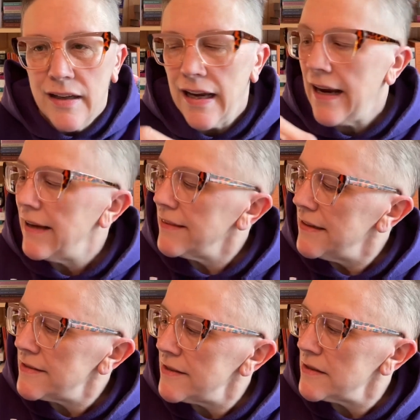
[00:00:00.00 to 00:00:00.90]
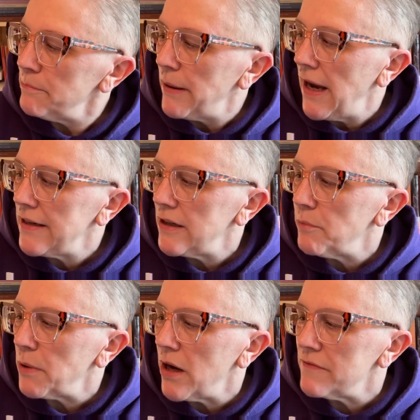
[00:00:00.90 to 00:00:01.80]
And this is a
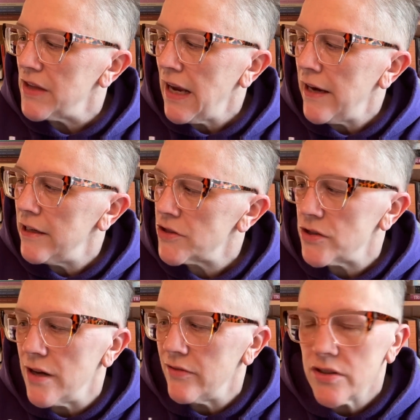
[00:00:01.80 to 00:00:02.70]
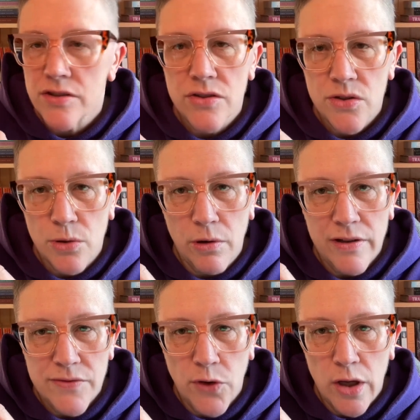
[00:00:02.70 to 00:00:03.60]
bind-up of the Haynish Novels and
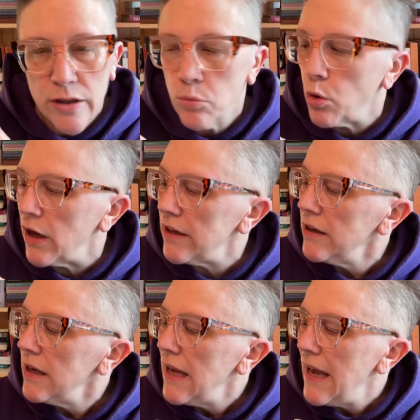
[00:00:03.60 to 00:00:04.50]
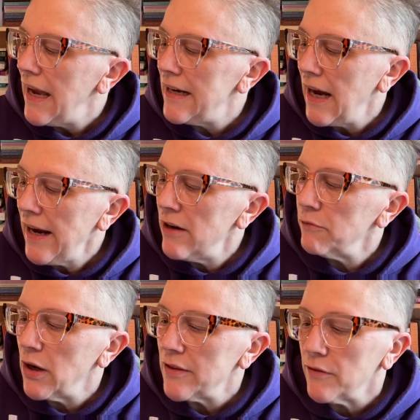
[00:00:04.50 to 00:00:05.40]
Stories, Volume 1. And I
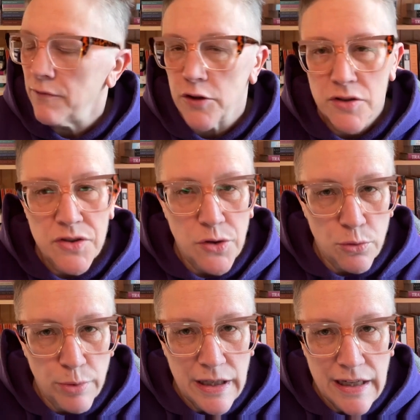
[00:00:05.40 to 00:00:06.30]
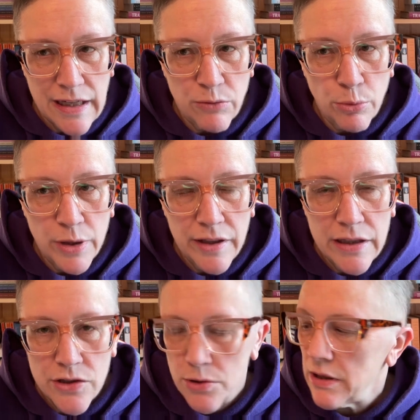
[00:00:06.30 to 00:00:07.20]
have read the first three and really
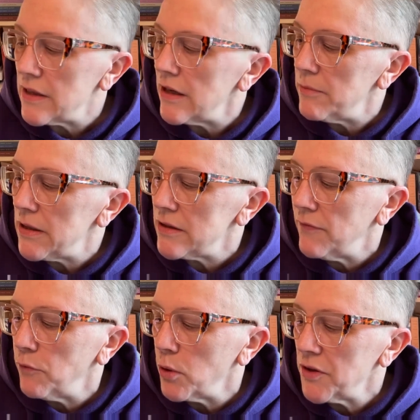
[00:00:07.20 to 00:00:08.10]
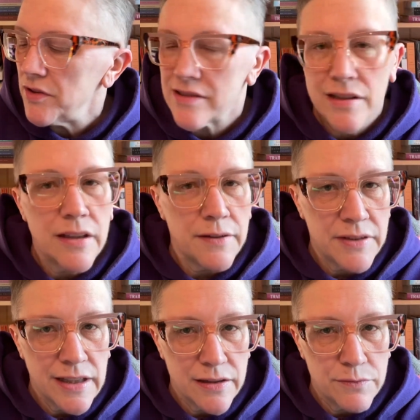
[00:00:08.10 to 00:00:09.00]
enjoyed them. And the fourth is The
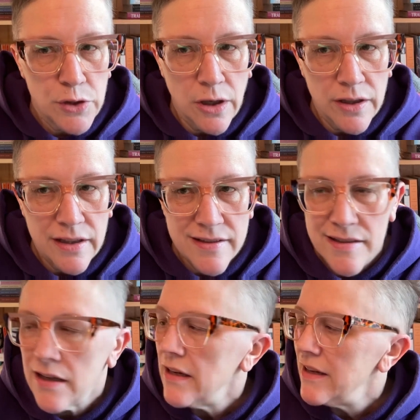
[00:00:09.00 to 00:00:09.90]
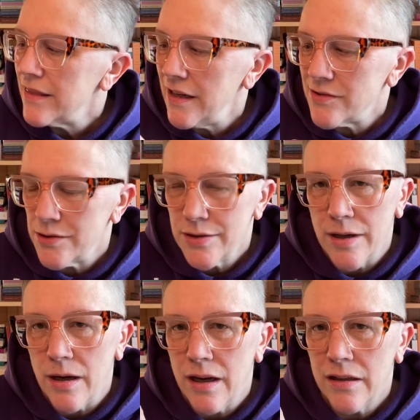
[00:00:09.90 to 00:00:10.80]
Left Hand of Darkness. These are
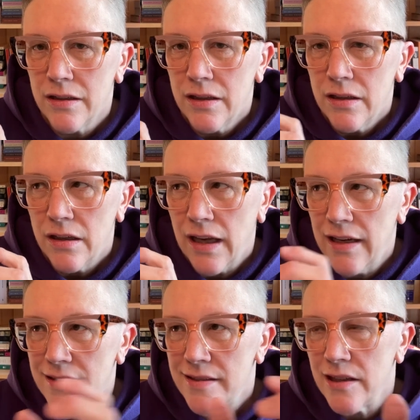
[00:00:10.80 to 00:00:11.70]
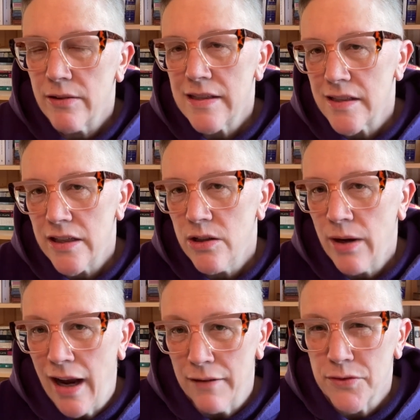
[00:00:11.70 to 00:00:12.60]
not a series that you
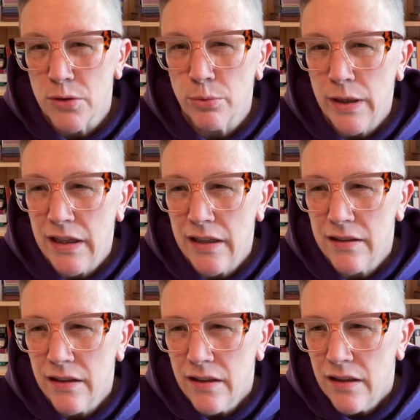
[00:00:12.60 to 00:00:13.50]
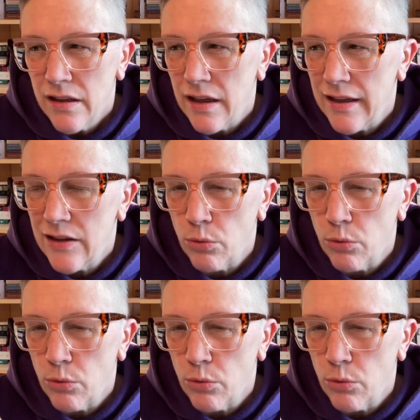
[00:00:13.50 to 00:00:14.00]
have to read in